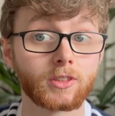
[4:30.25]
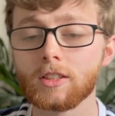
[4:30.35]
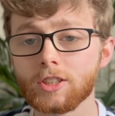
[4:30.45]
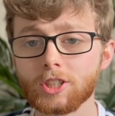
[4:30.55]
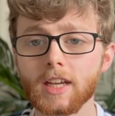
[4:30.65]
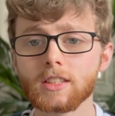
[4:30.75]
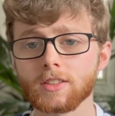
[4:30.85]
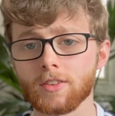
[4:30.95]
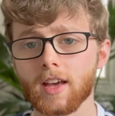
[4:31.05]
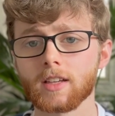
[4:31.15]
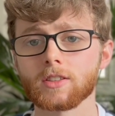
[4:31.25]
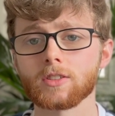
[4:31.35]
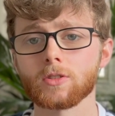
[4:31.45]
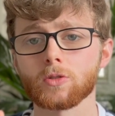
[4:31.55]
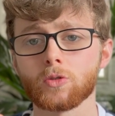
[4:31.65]
He suggests
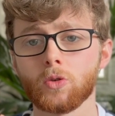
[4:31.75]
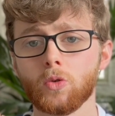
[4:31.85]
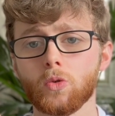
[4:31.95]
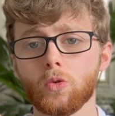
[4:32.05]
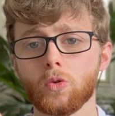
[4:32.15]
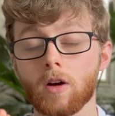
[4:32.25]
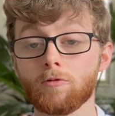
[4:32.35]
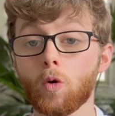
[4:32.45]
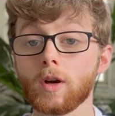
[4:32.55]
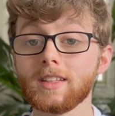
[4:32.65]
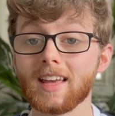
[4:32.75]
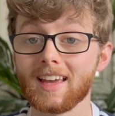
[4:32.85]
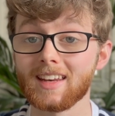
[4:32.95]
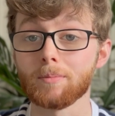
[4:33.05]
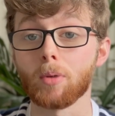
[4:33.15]
this to avoid
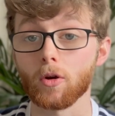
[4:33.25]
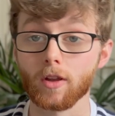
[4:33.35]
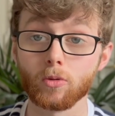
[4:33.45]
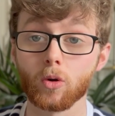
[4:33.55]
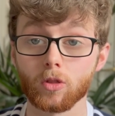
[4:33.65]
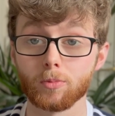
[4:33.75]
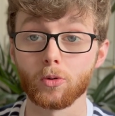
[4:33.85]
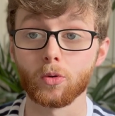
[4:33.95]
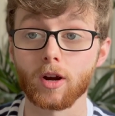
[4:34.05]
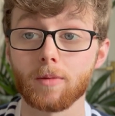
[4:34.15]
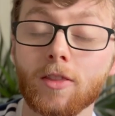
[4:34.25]
any burnout on the program.